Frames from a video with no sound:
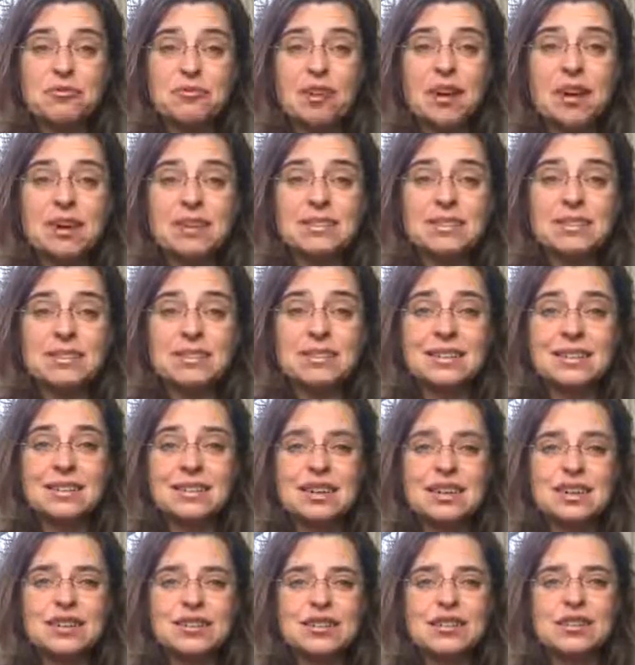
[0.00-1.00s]
front
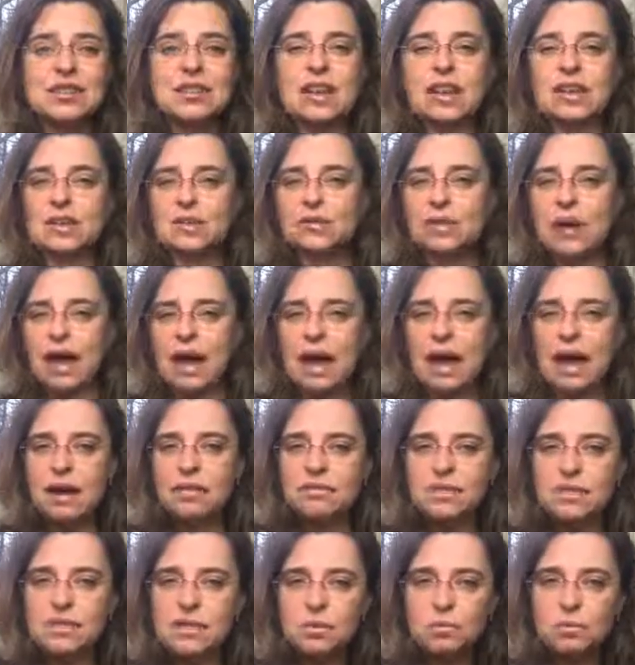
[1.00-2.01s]
so that you
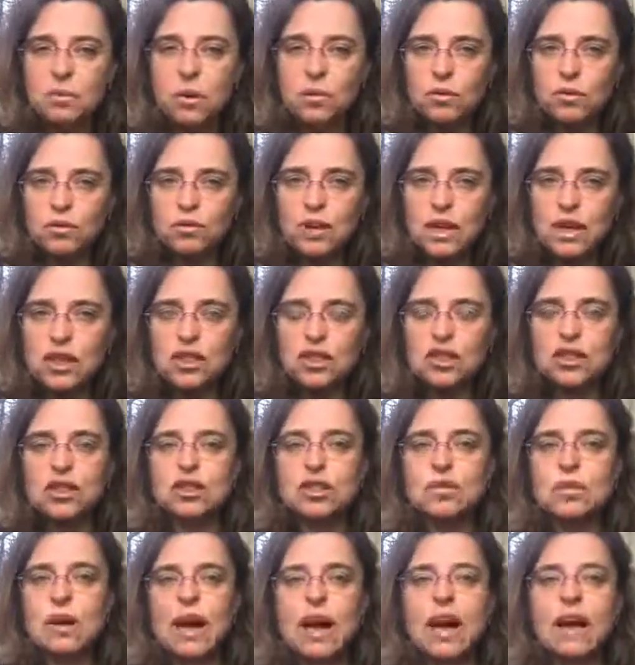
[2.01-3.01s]
have this
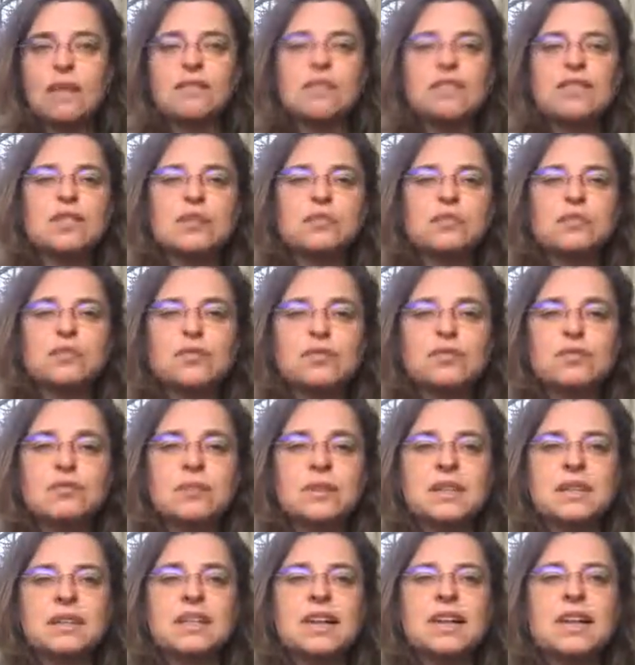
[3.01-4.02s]
motivation, you have this
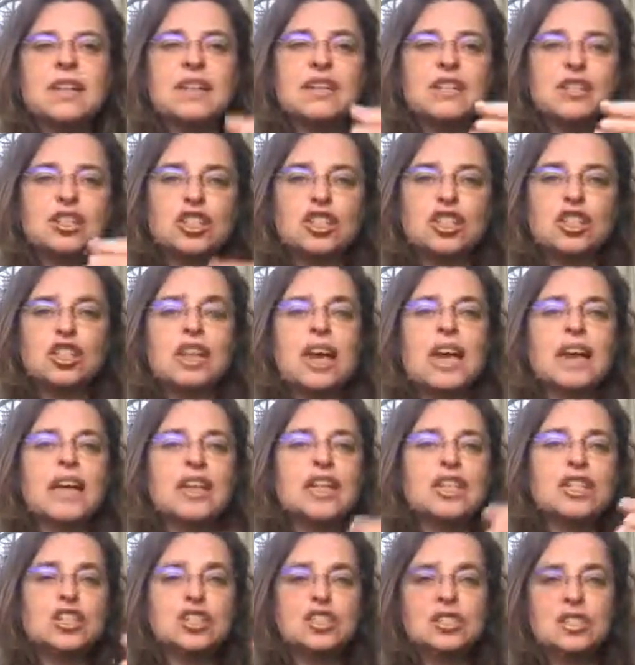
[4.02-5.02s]
movement to
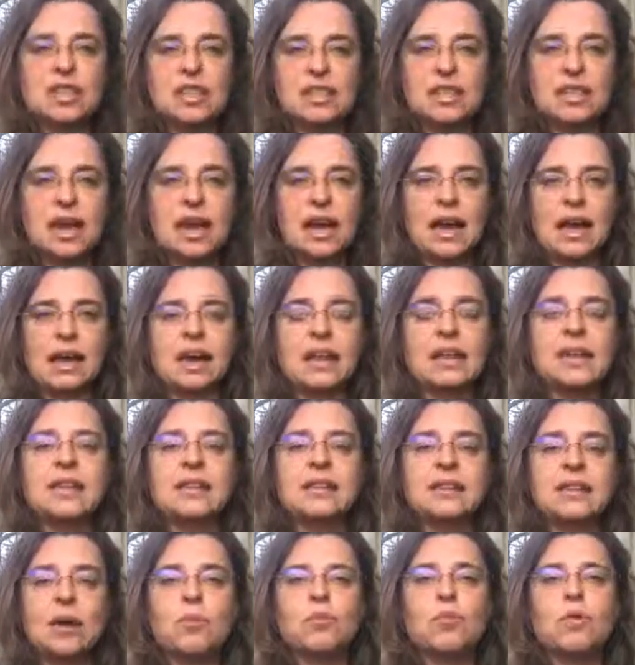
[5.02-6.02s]
change the thing
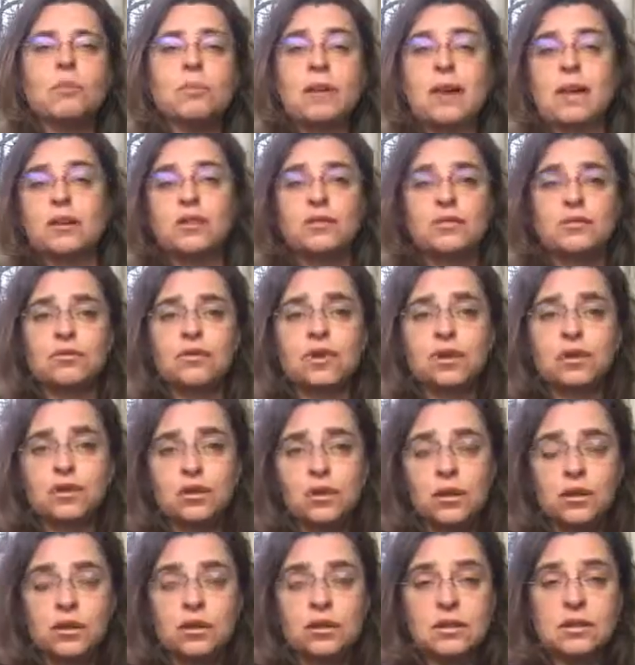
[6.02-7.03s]
that will make you feel
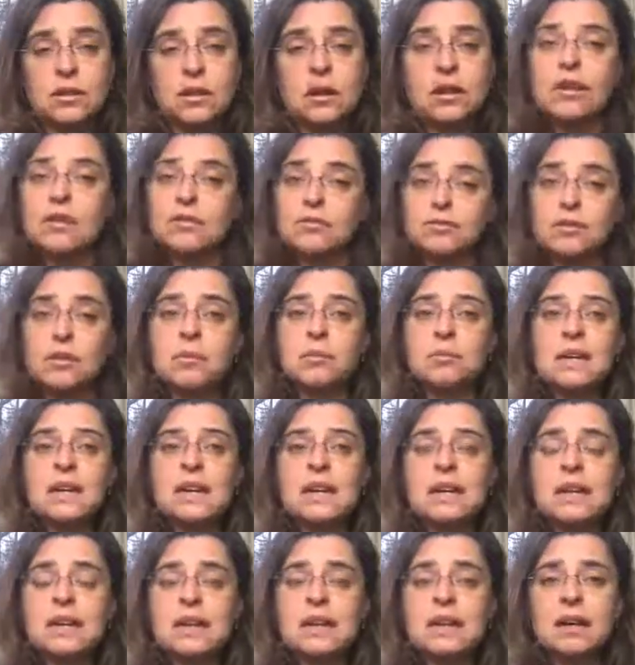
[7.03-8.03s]
good. For
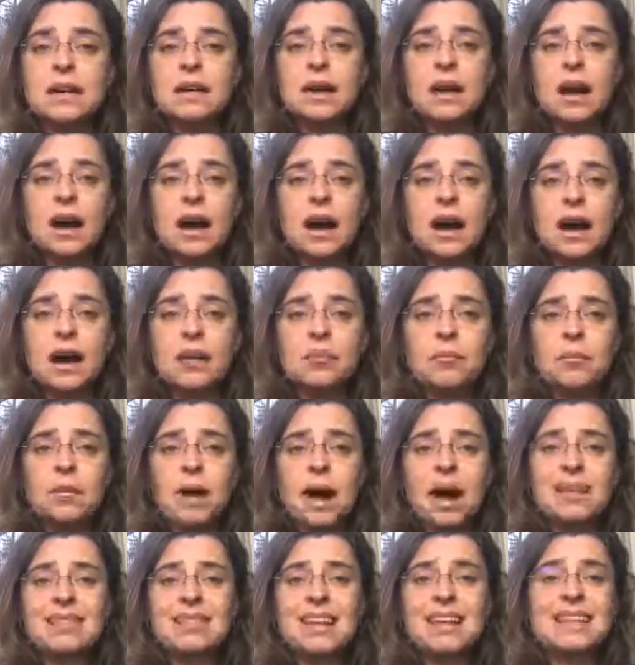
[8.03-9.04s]
me,
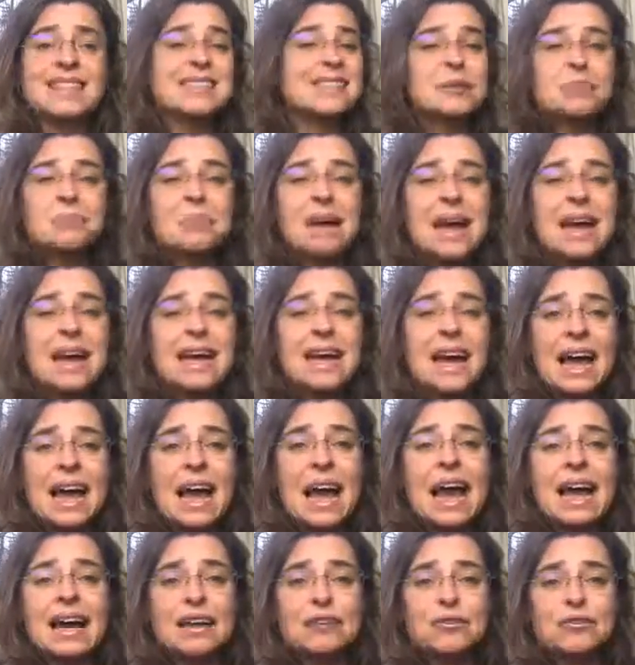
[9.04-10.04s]
I like to pay
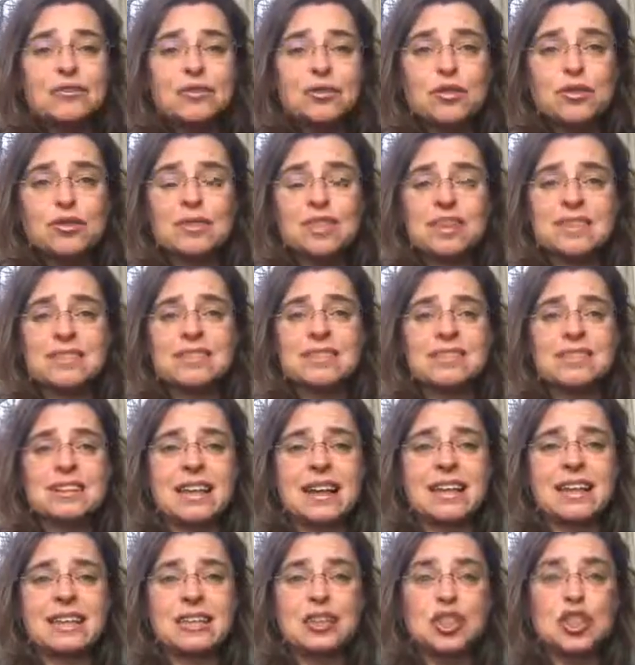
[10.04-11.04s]
ahead for things
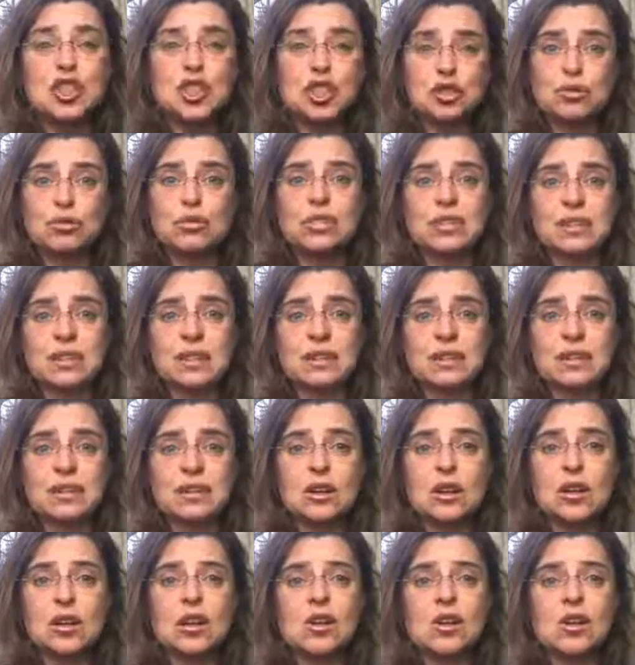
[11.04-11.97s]
like juicing